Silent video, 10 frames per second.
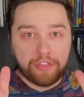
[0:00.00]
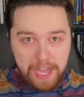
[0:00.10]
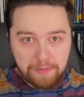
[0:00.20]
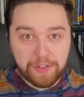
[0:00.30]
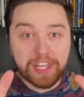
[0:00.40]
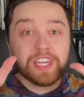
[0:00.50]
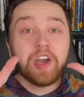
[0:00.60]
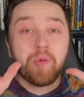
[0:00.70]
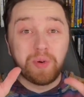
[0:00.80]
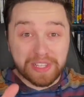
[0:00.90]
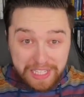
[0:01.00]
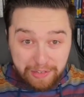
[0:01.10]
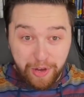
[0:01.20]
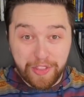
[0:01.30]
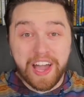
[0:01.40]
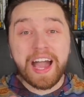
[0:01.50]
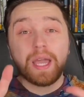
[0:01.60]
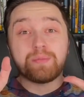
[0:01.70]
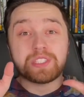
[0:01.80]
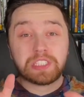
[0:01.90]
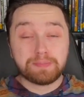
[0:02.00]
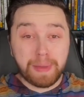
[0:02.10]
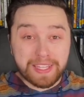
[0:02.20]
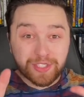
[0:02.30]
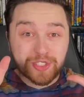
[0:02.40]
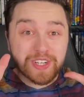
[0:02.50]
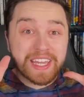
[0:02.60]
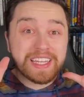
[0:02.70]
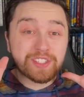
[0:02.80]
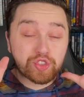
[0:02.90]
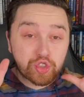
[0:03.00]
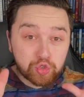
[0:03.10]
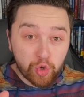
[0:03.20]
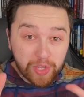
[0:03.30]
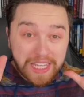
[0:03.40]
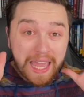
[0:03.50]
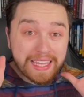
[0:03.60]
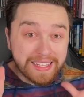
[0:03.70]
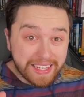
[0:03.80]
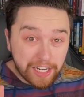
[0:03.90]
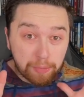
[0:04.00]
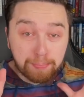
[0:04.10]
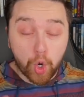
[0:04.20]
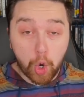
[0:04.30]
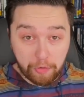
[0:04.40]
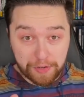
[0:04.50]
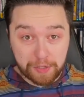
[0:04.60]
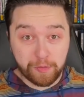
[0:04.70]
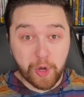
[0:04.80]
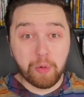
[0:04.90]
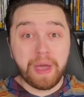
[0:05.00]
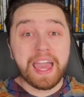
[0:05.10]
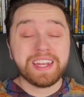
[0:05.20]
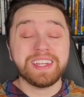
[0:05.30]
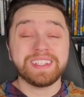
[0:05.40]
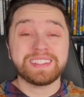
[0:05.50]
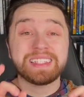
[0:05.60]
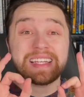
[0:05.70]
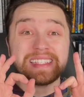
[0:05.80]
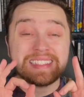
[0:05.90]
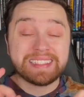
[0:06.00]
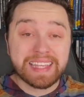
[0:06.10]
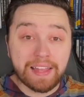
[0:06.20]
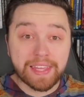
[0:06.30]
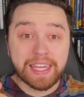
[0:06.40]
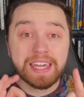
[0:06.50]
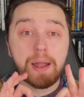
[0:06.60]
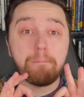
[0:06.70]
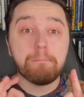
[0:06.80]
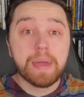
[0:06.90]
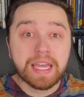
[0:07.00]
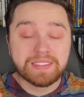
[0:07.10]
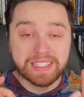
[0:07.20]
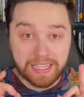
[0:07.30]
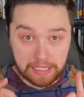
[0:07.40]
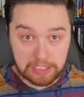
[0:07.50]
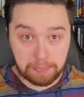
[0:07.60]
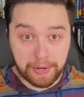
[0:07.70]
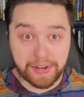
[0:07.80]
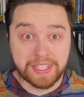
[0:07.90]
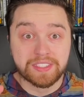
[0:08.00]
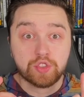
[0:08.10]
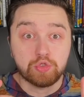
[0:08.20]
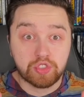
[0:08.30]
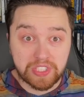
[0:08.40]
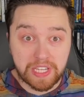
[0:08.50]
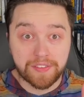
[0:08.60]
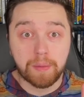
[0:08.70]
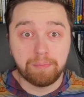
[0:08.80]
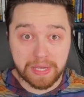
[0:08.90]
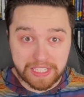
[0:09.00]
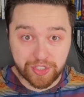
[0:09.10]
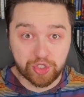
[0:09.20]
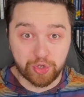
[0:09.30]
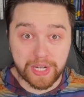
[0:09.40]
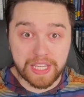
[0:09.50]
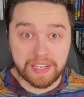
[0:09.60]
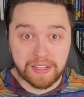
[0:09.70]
Thankfully, believe all the hype. Spencer is truly a near perfect film, and it is an excelling and amazing experience to see on the big screen.